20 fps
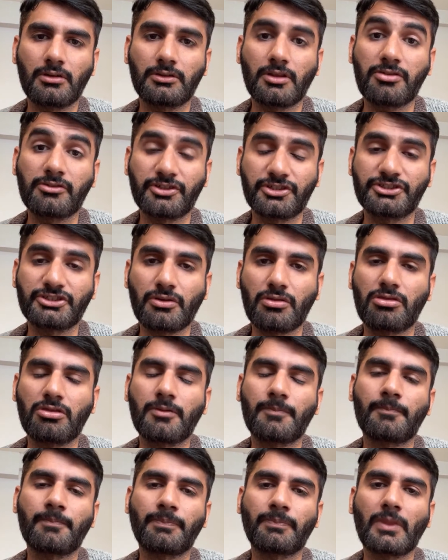stations.
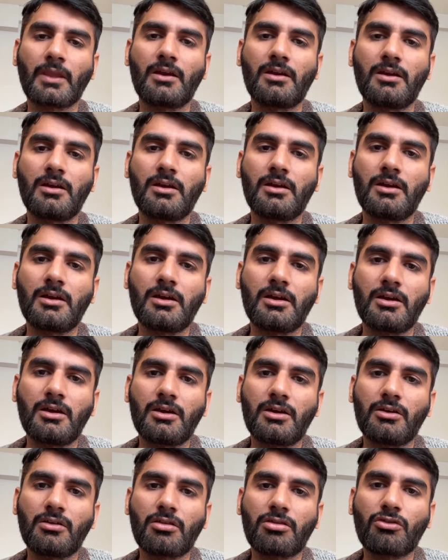
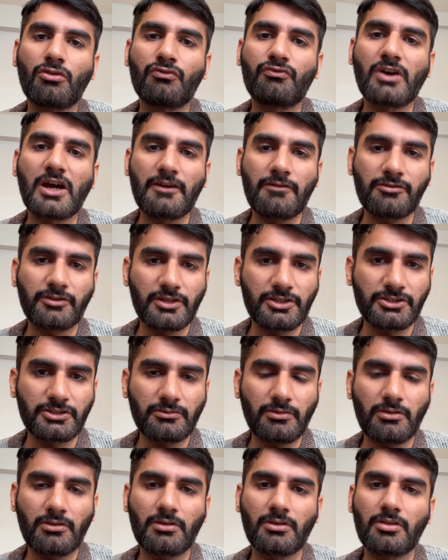So 5 stations.